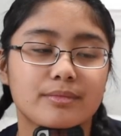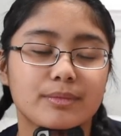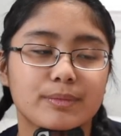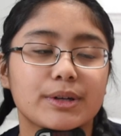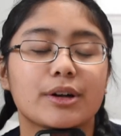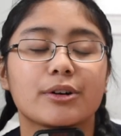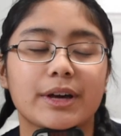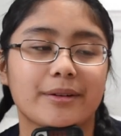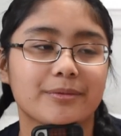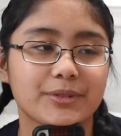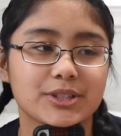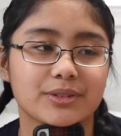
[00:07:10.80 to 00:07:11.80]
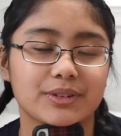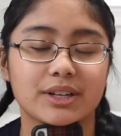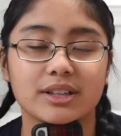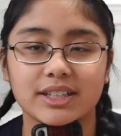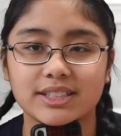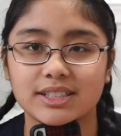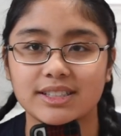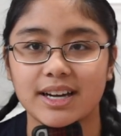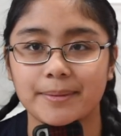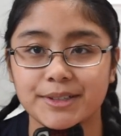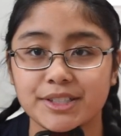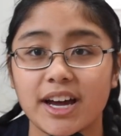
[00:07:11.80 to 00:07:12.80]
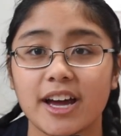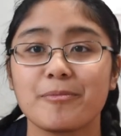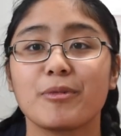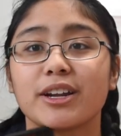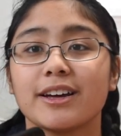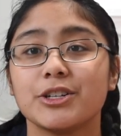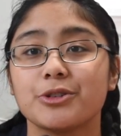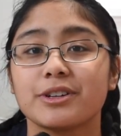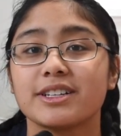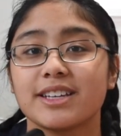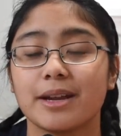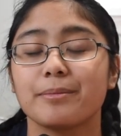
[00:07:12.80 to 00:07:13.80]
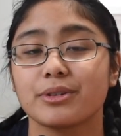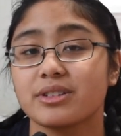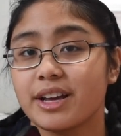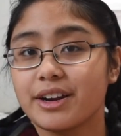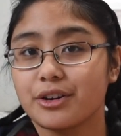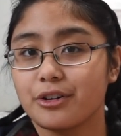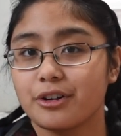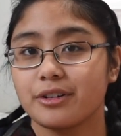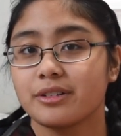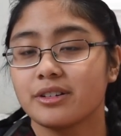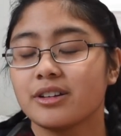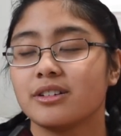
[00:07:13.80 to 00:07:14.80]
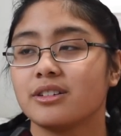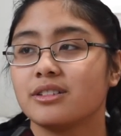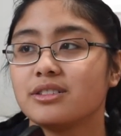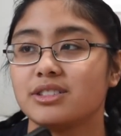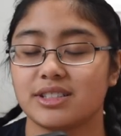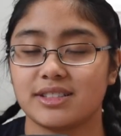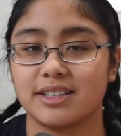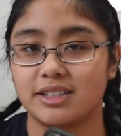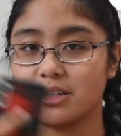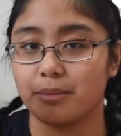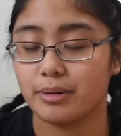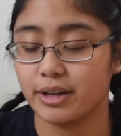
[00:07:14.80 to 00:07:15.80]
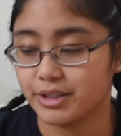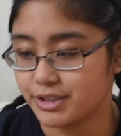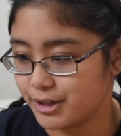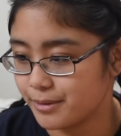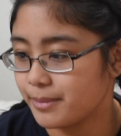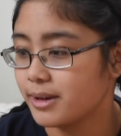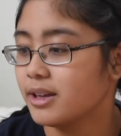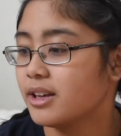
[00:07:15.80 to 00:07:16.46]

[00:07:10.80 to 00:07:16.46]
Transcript: Well, okay, first of all, let's establish, I am one hundred ten percent nerd, just as an umbrella term.